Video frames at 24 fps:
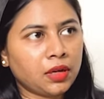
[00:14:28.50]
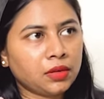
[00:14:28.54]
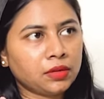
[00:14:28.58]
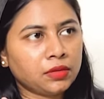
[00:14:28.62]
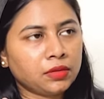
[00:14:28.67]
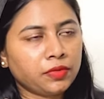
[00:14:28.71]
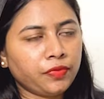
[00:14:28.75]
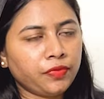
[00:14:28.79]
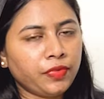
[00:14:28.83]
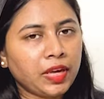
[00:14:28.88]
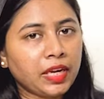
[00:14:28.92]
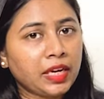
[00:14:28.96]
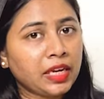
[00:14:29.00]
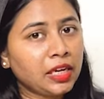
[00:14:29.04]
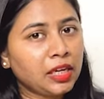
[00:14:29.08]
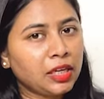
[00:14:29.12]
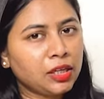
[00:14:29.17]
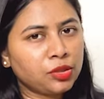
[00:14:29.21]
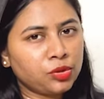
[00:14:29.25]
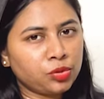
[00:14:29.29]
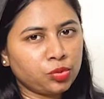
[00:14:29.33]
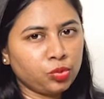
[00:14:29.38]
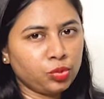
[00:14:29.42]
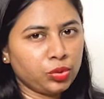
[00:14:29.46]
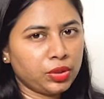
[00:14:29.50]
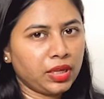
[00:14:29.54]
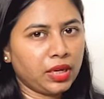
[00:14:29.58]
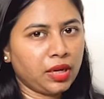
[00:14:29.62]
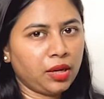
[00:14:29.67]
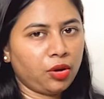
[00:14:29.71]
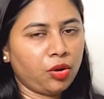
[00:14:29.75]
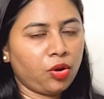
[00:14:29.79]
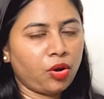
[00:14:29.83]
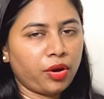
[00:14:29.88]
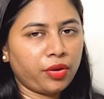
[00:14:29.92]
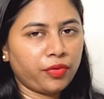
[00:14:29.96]
very soothing
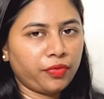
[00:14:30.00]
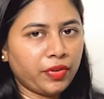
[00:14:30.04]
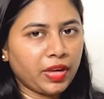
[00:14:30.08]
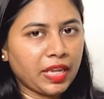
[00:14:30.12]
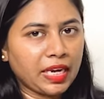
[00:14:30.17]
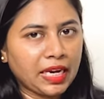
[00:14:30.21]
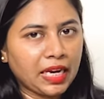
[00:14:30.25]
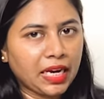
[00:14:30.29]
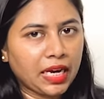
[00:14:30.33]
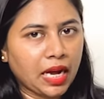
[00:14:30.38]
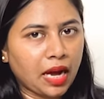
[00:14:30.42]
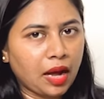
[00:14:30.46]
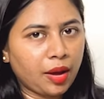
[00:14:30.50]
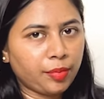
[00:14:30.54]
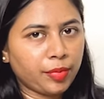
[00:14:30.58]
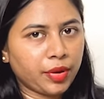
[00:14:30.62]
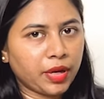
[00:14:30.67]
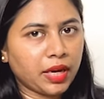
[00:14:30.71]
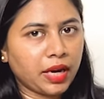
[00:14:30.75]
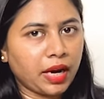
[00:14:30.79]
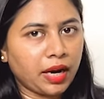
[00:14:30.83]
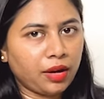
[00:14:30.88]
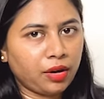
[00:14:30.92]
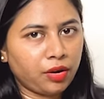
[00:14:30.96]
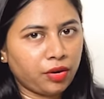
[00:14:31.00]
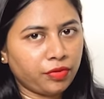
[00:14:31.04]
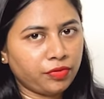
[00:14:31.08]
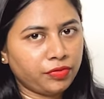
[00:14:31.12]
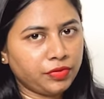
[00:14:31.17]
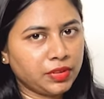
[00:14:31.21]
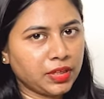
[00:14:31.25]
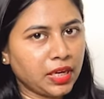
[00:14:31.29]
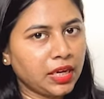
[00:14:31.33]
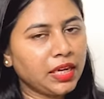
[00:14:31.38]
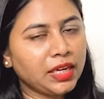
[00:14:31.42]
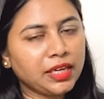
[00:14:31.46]
or very calming kind of
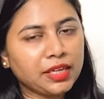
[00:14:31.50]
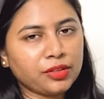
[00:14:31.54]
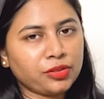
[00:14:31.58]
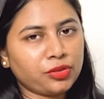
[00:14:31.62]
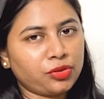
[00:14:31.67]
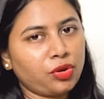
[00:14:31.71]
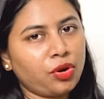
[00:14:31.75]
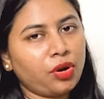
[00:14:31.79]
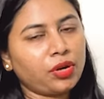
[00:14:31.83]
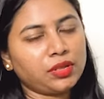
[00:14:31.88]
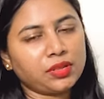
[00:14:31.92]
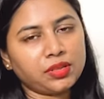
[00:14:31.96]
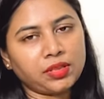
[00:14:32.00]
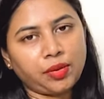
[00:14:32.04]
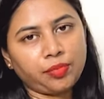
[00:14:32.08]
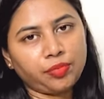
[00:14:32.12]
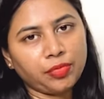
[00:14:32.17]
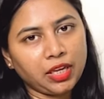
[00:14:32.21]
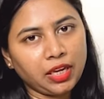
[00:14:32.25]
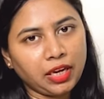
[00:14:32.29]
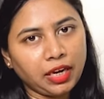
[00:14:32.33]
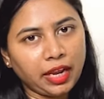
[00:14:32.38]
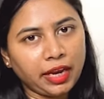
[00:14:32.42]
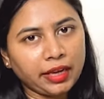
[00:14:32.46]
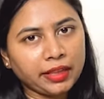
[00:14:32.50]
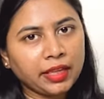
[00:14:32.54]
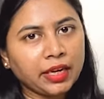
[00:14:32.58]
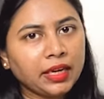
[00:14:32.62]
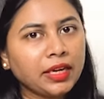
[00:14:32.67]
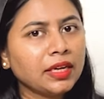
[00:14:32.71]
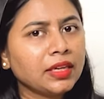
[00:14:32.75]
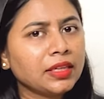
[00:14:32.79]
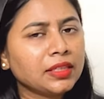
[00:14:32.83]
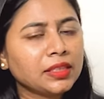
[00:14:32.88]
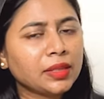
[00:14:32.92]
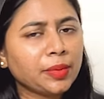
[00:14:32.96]
gel. It is not something like that. It
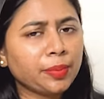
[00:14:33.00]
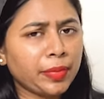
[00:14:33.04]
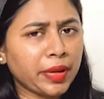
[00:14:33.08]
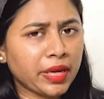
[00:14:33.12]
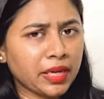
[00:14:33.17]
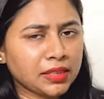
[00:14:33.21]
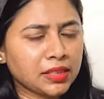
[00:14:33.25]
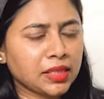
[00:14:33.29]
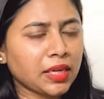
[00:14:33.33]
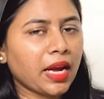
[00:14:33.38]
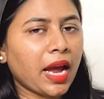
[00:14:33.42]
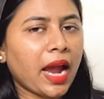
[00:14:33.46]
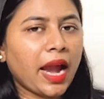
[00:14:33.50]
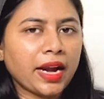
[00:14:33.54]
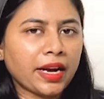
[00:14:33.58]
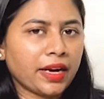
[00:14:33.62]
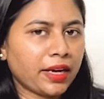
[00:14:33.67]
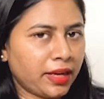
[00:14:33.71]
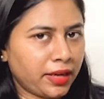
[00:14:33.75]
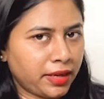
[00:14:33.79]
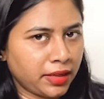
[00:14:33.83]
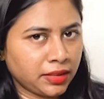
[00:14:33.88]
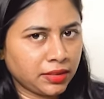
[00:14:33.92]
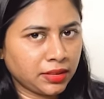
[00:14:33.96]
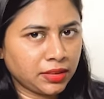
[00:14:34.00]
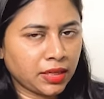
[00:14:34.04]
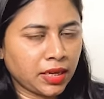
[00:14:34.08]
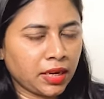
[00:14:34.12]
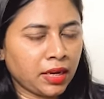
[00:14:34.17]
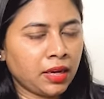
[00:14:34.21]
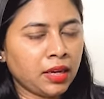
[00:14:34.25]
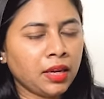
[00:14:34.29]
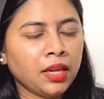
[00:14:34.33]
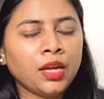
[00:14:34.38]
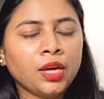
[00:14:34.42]
is a basic hydrating gel.